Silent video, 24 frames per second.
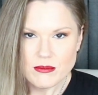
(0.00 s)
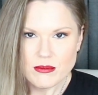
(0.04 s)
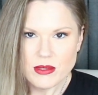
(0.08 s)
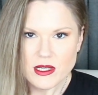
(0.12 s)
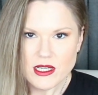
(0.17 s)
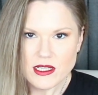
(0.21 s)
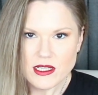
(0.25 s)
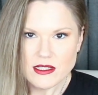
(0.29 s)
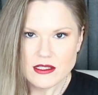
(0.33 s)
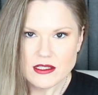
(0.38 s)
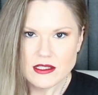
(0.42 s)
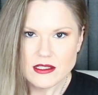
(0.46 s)

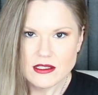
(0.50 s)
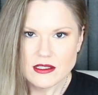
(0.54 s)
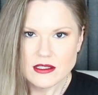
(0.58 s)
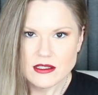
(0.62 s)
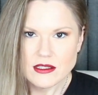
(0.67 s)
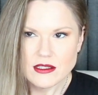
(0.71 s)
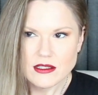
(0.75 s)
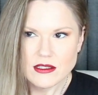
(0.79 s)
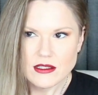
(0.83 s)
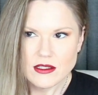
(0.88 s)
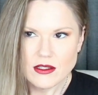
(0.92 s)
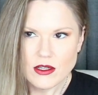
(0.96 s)
But
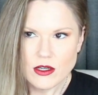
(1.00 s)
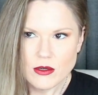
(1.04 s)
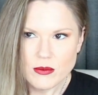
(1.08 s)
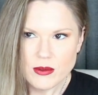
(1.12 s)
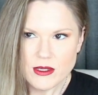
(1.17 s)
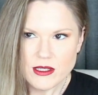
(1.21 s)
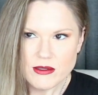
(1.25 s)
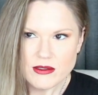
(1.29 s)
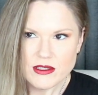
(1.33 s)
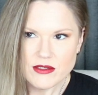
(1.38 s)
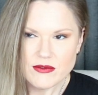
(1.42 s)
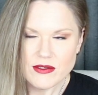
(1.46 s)

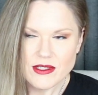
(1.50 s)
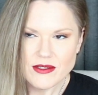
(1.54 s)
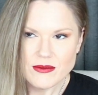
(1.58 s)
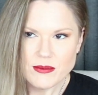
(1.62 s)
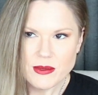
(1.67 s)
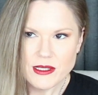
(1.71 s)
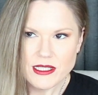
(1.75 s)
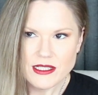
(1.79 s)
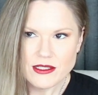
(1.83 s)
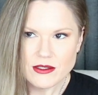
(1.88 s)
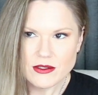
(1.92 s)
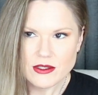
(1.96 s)
opening with the Five of
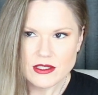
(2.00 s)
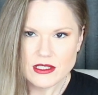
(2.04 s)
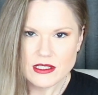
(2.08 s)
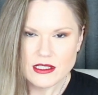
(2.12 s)
Pentacles,